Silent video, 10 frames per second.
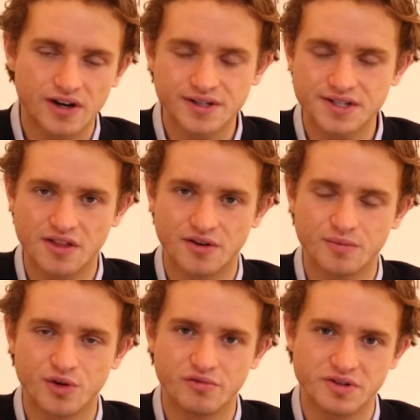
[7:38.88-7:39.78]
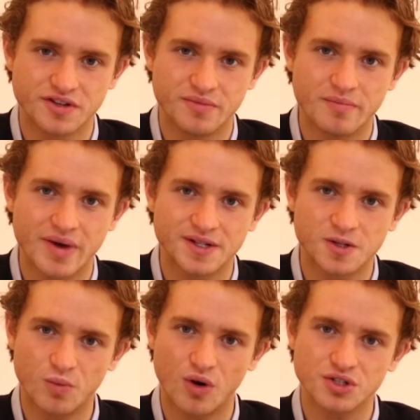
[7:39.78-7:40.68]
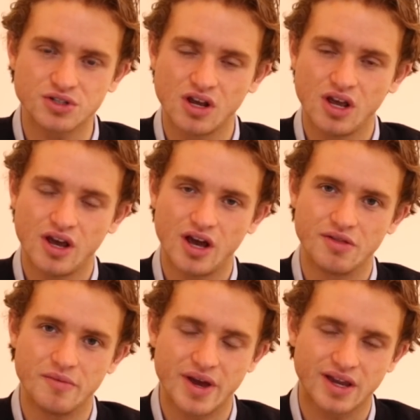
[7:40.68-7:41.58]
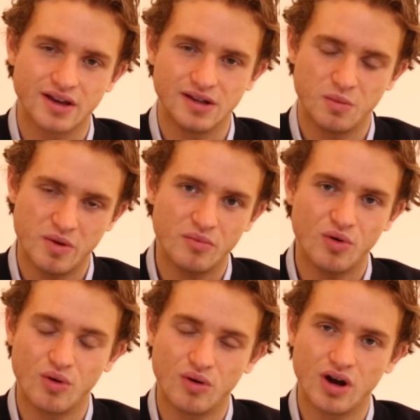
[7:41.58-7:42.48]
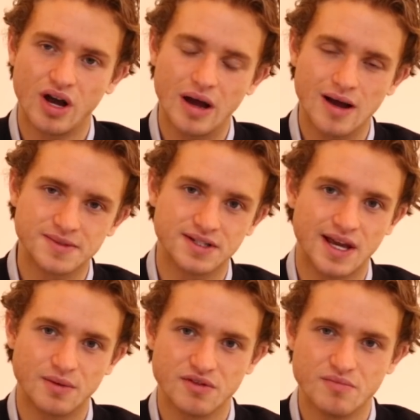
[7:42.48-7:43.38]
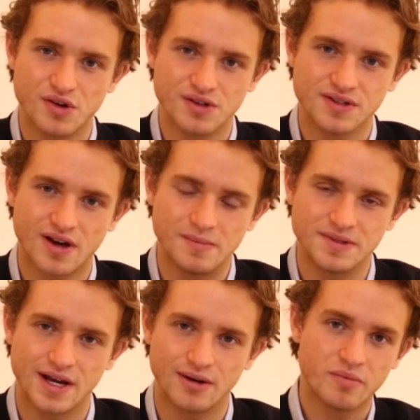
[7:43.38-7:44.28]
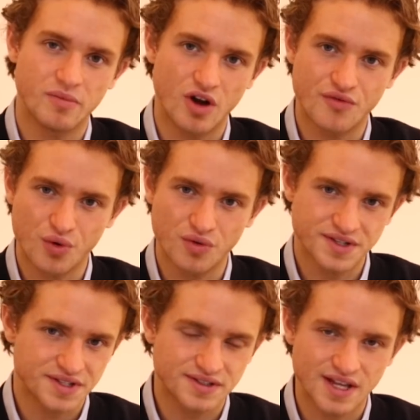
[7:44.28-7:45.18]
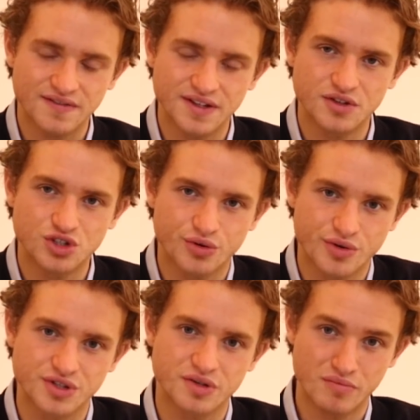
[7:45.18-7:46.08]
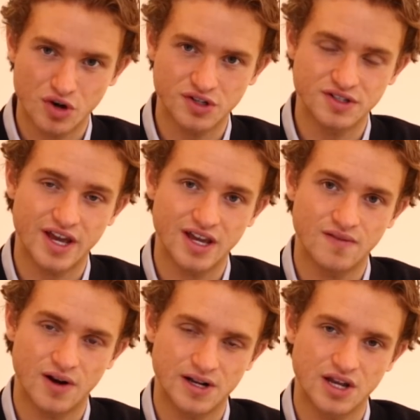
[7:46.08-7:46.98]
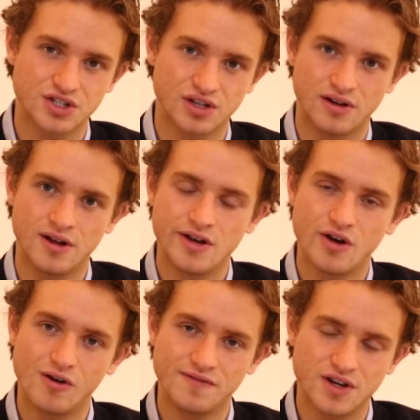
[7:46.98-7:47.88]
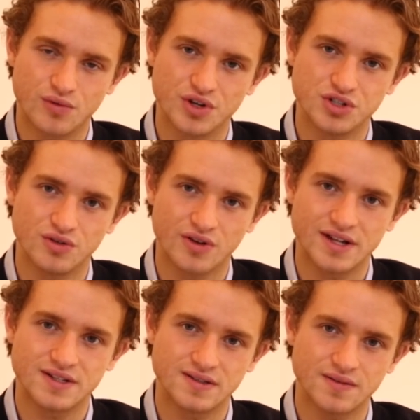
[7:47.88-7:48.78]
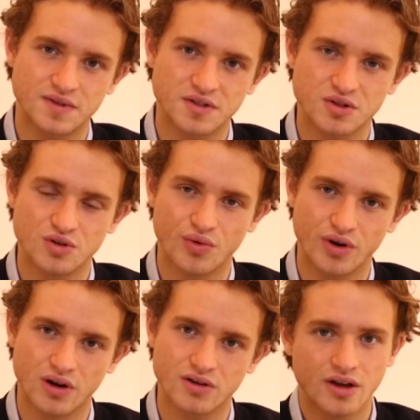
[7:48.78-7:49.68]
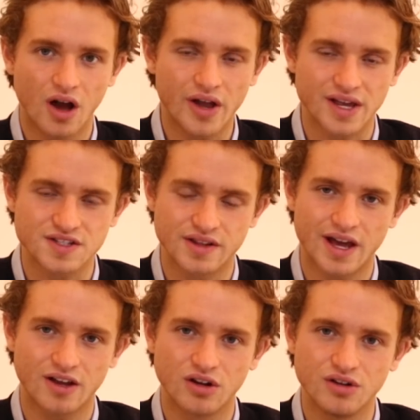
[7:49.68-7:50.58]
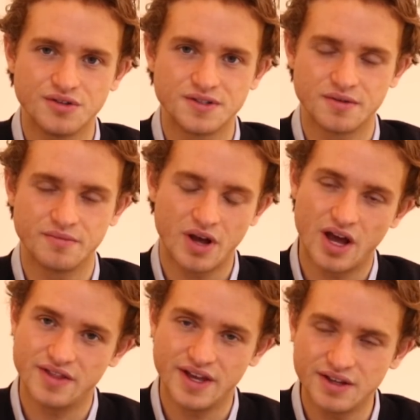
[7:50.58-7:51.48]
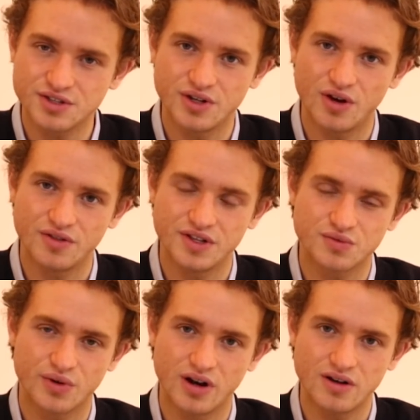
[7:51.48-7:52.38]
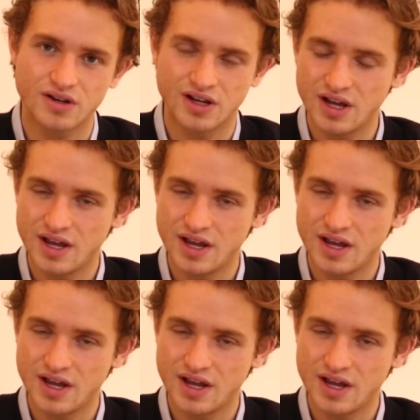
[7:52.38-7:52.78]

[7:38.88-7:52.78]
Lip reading: Various other improvements have been made to the watch that make it a little bit more up to date with modern times now. But overall, this is definitely the truest modern day variation of the original 1972 Royal Oak. Okay, so that concludes the history on this Royal Oak.